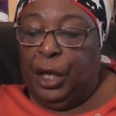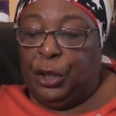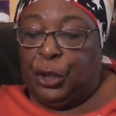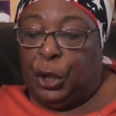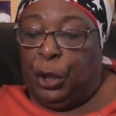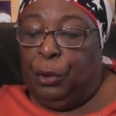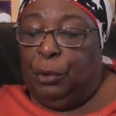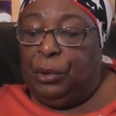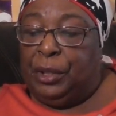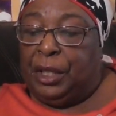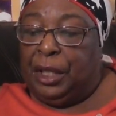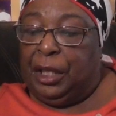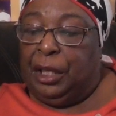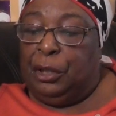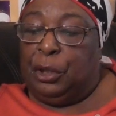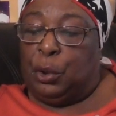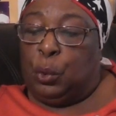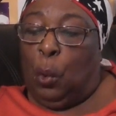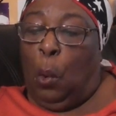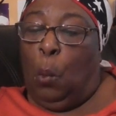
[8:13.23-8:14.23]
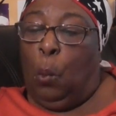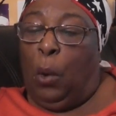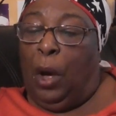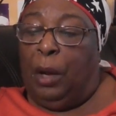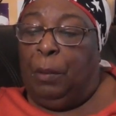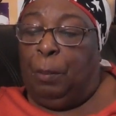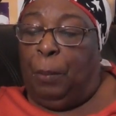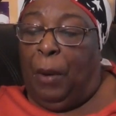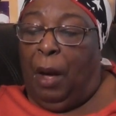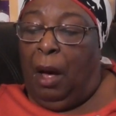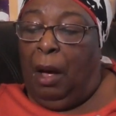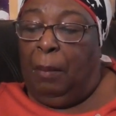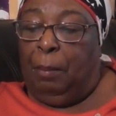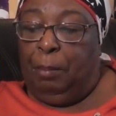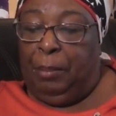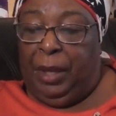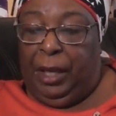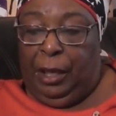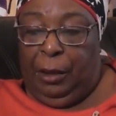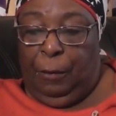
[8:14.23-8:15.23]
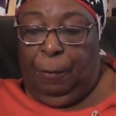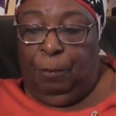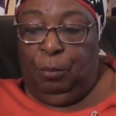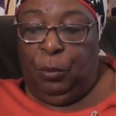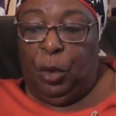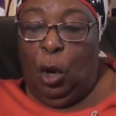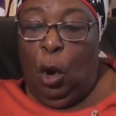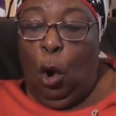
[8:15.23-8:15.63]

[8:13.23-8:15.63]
turns it into a one-pot meal.